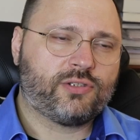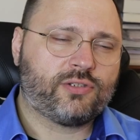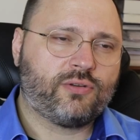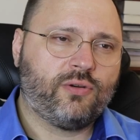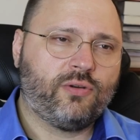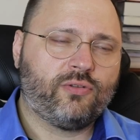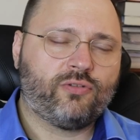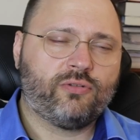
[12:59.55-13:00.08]

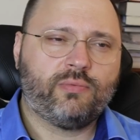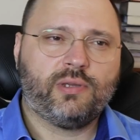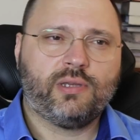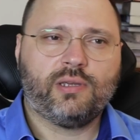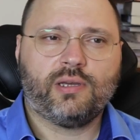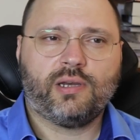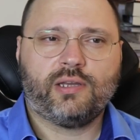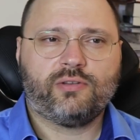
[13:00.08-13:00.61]
It's going to
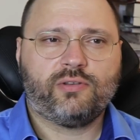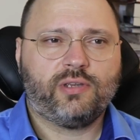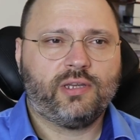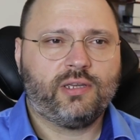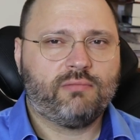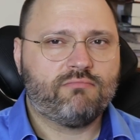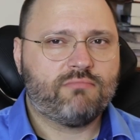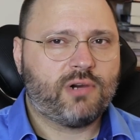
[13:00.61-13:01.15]
be, I
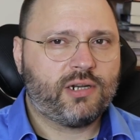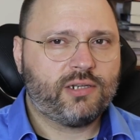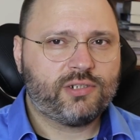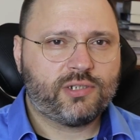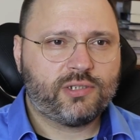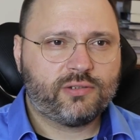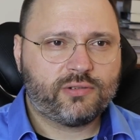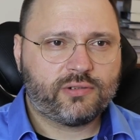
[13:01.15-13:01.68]
think, in
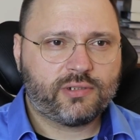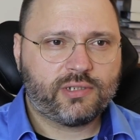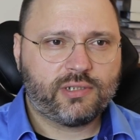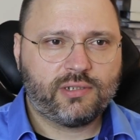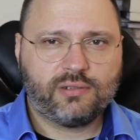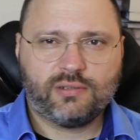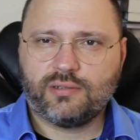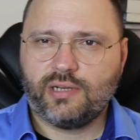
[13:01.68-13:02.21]
March in
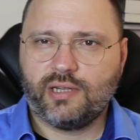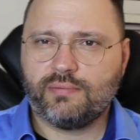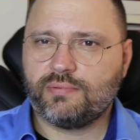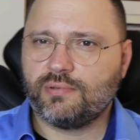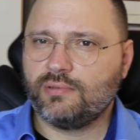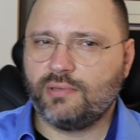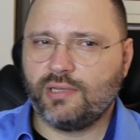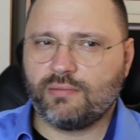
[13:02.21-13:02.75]
Turkey, or
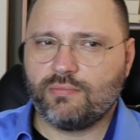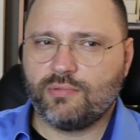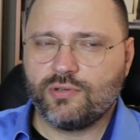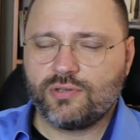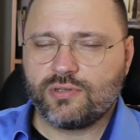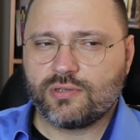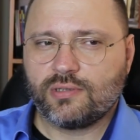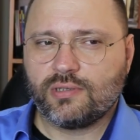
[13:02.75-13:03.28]
April at
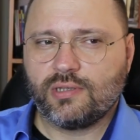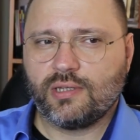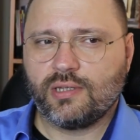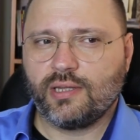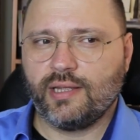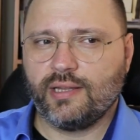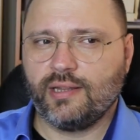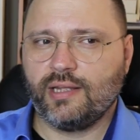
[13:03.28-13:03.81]
most,
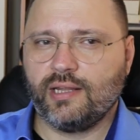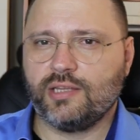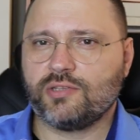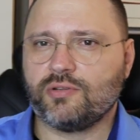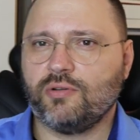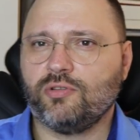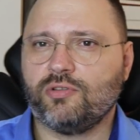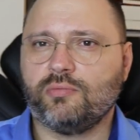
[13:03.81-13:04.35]
and
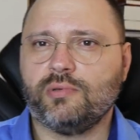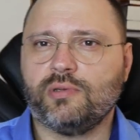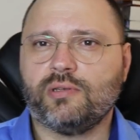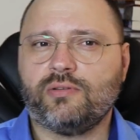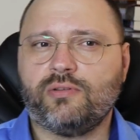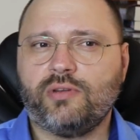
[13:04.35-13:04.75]
then it's going to